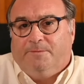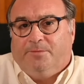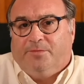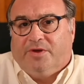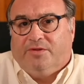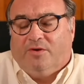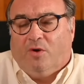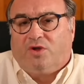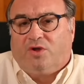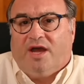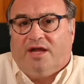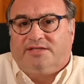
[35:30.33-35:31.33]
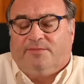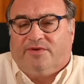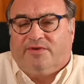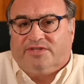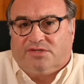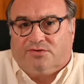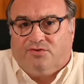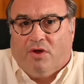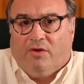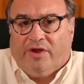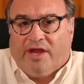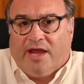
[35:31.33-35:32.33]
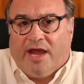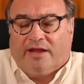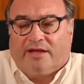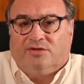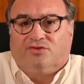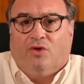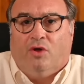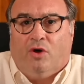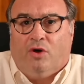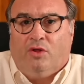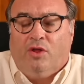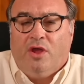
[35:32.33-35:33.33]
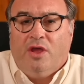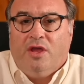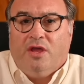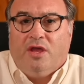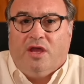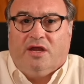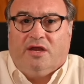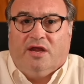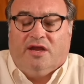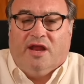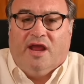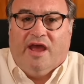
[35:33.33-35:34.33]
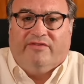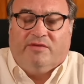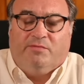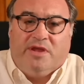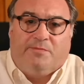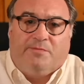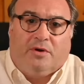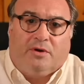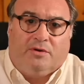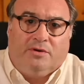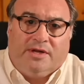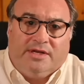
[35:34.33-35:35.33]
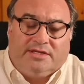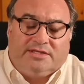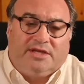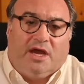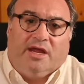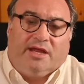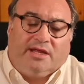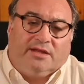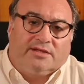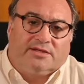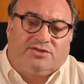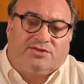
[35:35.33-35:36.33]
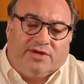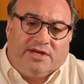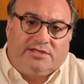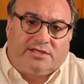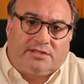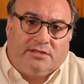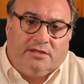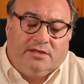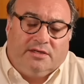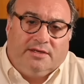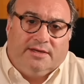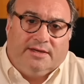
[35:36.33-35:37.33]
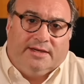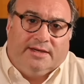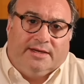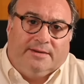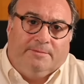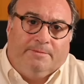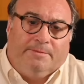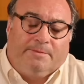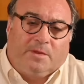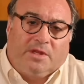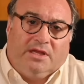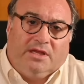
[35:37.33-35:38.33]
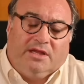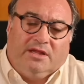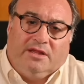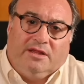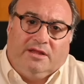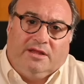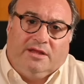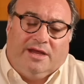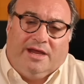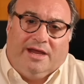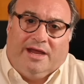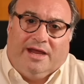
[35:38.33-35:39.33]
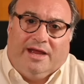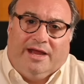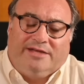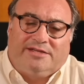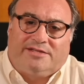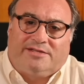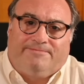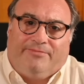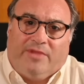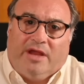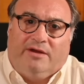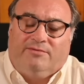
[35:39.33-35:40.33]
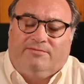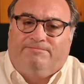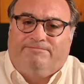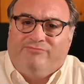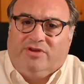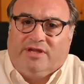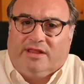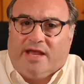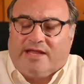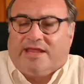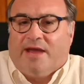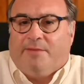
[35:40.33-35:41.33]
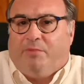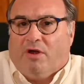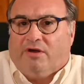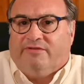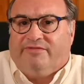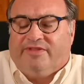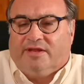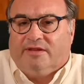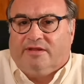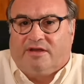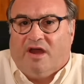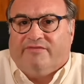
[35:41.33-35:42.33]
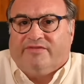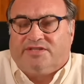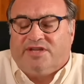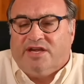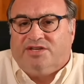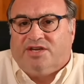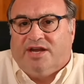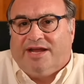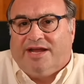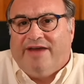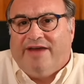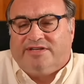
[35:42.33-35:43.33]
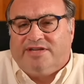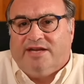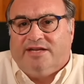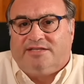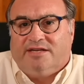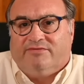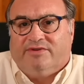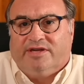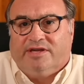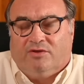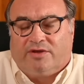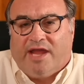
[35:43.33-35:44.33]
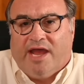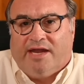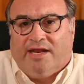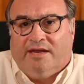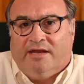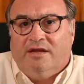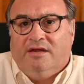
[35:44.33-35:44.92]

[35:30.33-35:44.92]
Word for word: the, the whole concept is, is growing out of control and, and having people dying in the streets. Uh, I, I just, I don't really like that part of the, the conversation. I have a tendency to really look at it